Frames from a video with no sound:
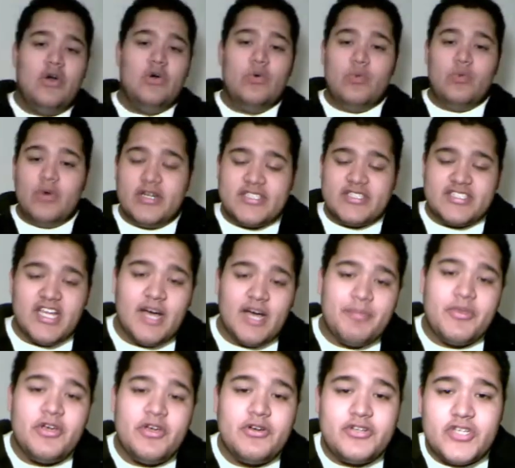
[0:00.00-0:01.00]
What's up,
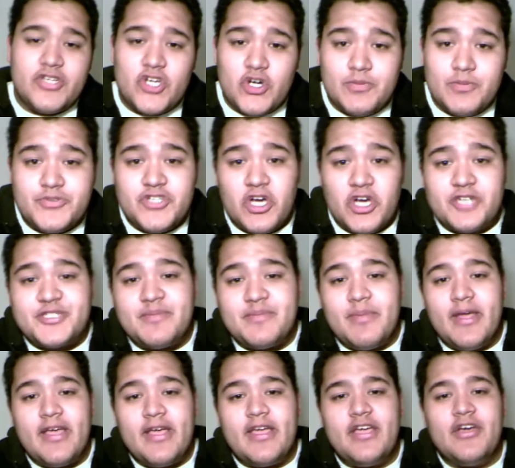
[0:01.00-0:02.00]
YouTube? Sergeant
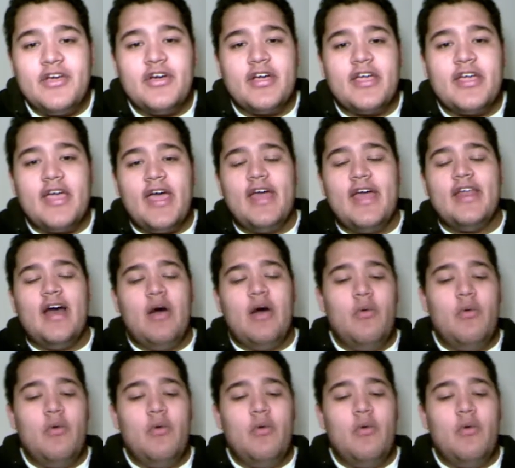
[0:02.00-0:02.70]
Blake here again.